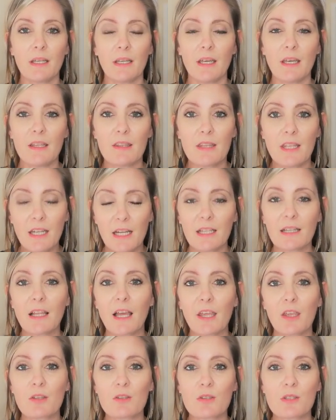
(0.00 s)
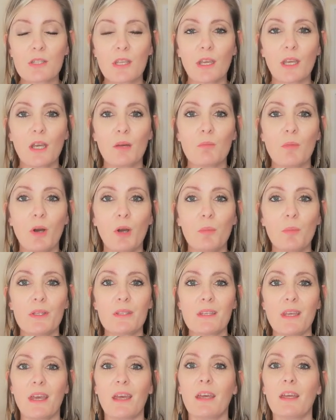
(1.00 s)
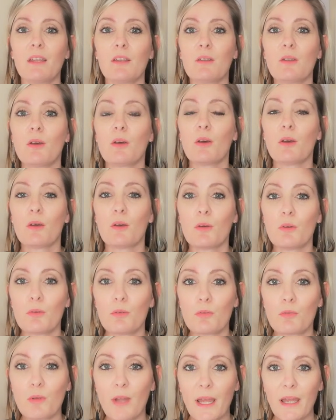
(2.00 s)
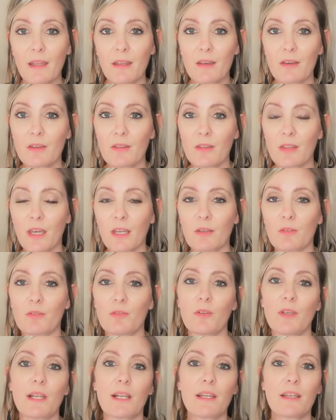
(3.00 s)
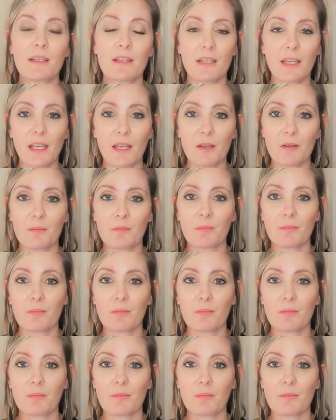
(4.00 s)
And then I'd like you to take a moment and rank that feeling again.